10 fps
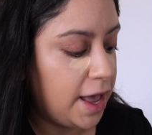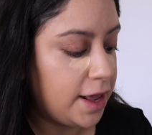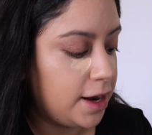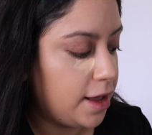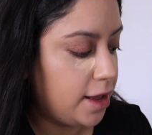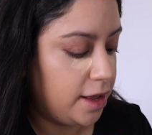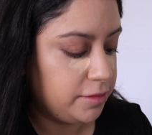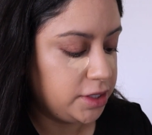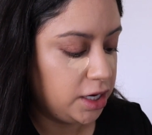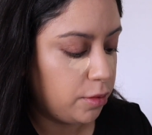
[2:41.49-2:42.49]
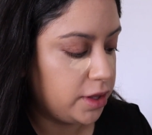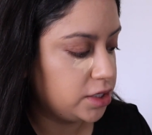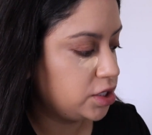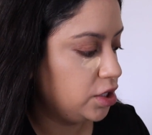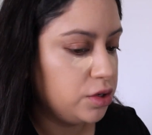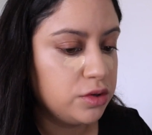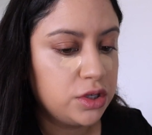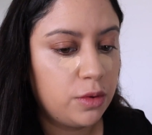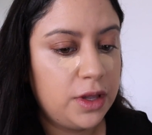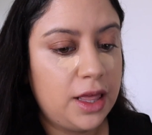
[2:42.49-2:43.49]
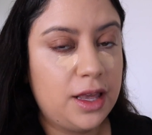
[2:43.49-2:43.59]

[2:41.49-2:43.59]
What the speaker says: had Sunny with us too, so we